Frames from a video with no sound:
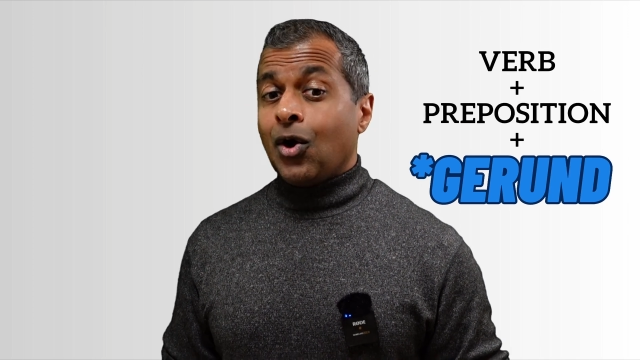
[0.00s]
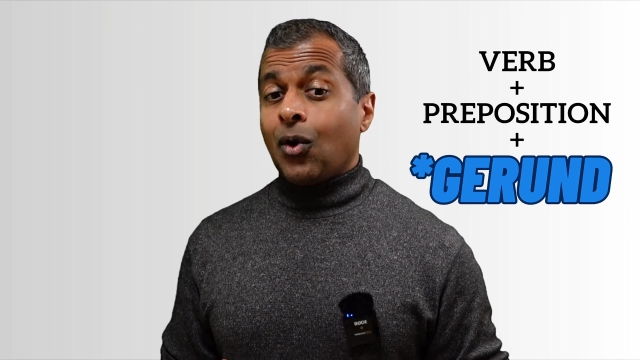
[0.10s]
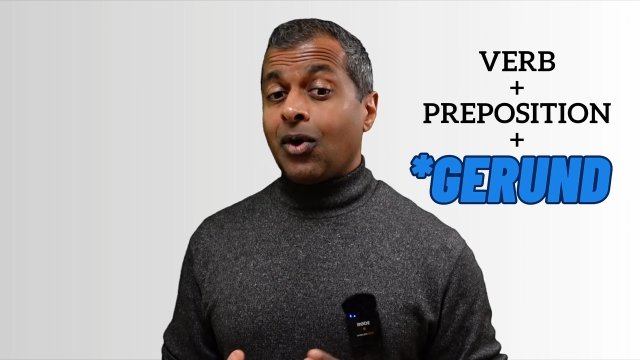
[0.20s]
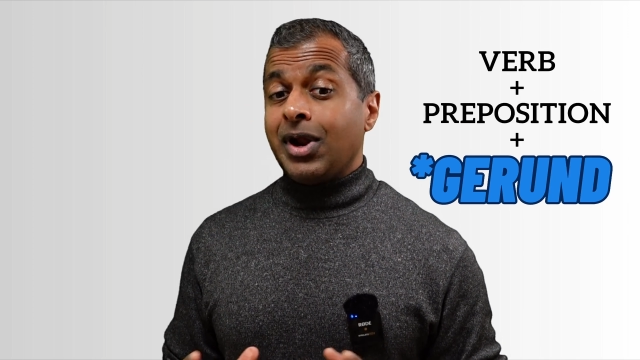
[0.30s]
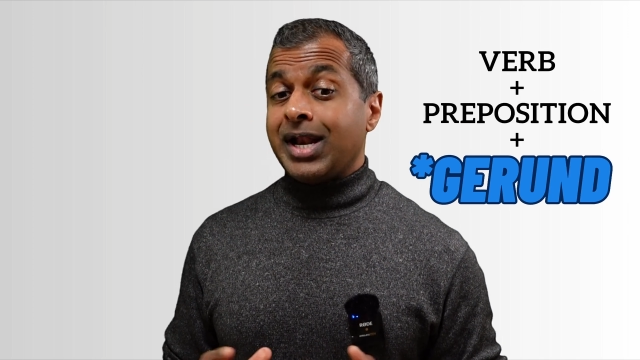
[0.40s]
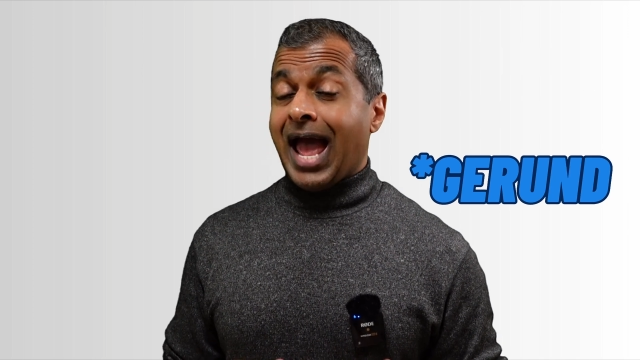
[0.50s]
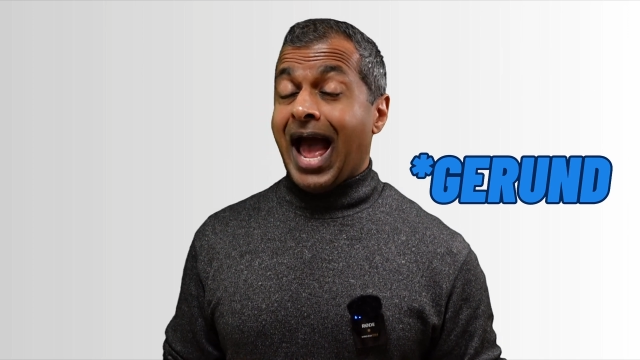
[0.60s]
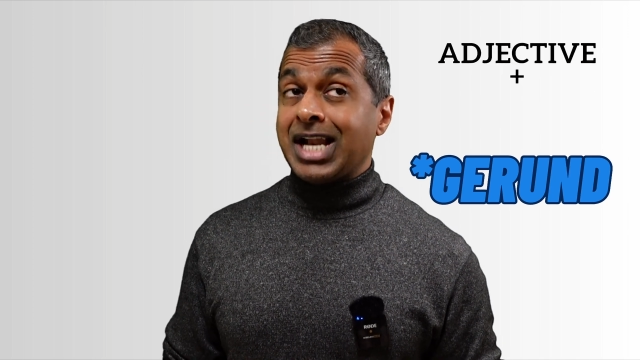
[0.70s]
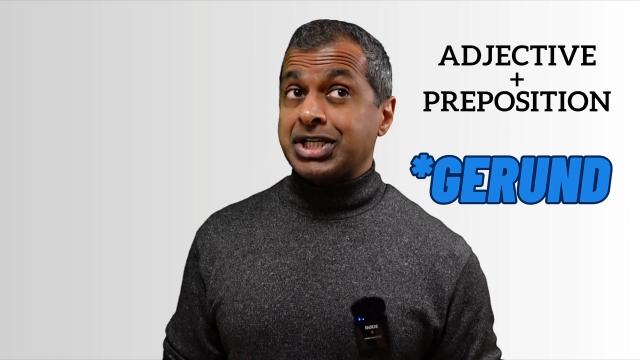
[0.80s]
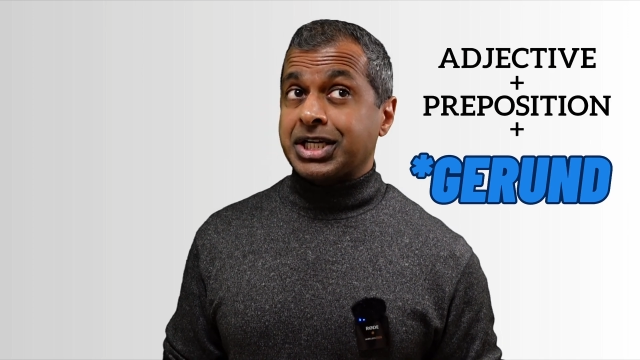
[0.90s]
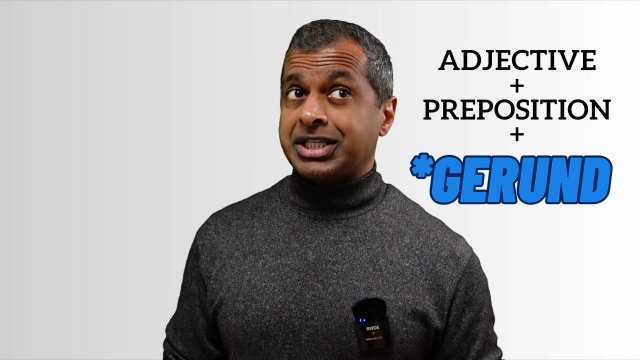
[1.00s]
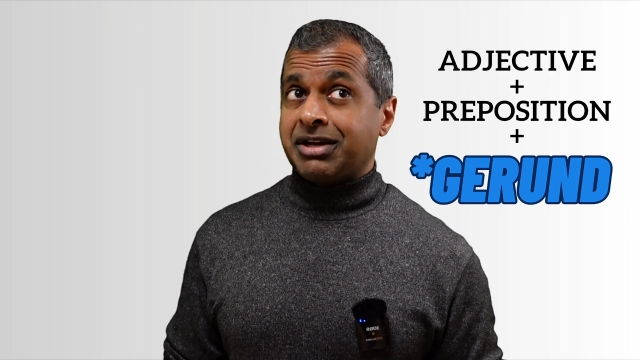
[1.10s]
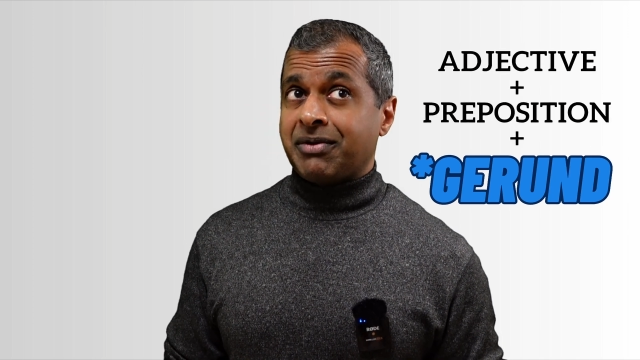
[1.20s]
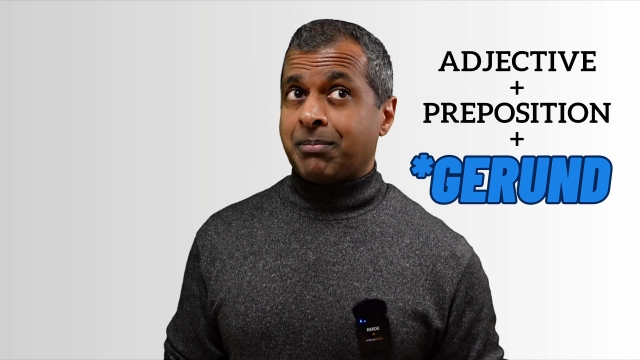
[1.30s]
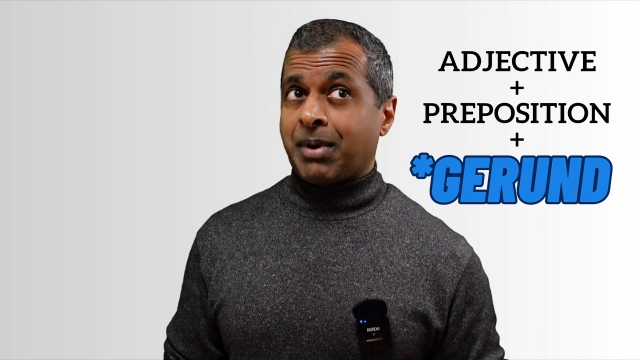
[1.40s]
or an
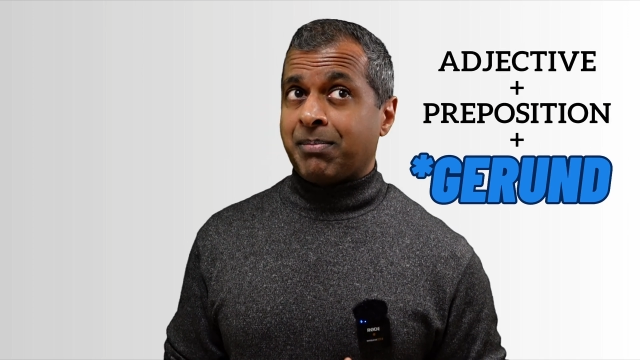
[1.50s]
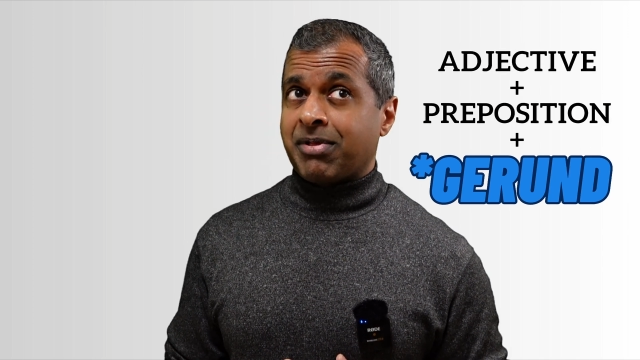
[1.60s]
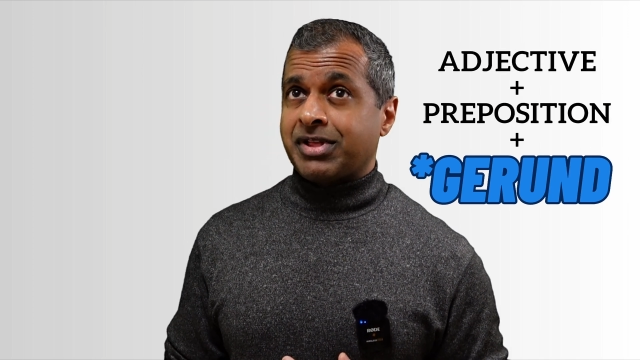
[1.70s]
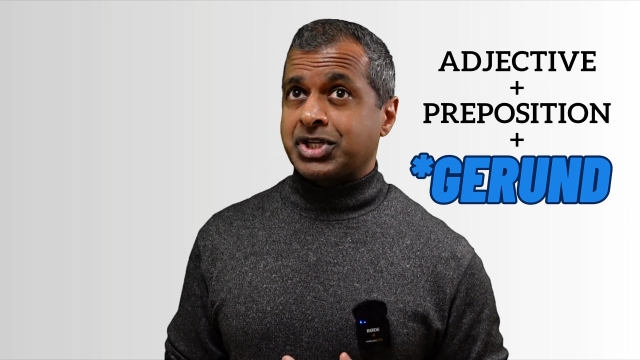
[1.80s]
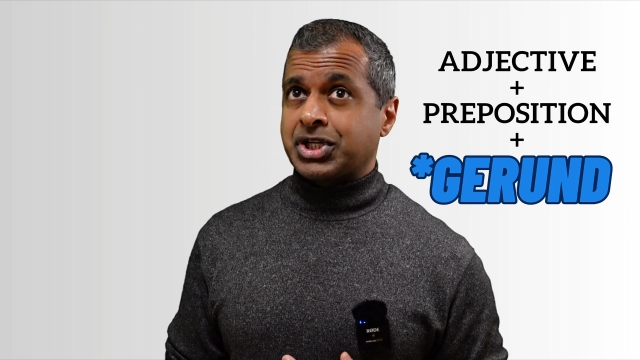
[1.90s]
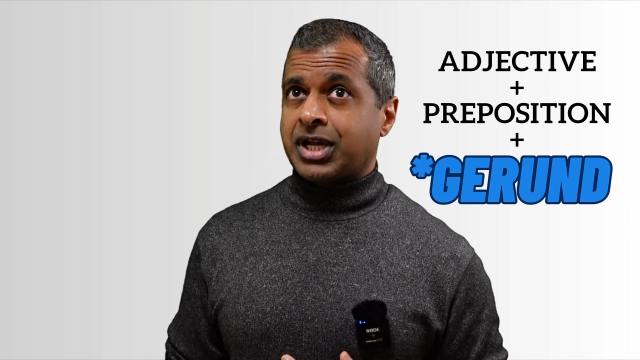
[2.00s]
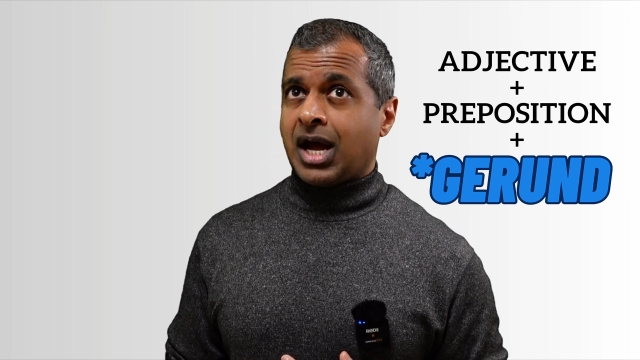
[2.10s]
adjective and preposition